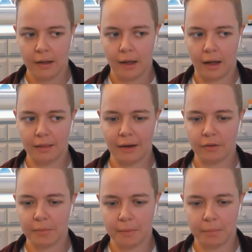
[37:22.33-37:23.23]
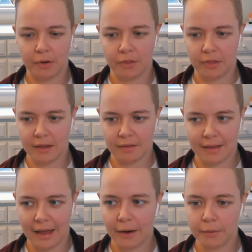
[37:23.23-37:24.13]
allows me to put things
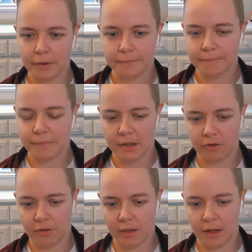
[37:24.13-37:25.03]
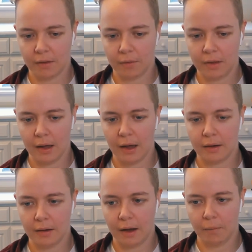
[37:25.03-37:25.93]
down it just like yeah
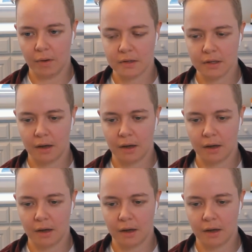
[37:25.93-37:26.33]
i want to nice.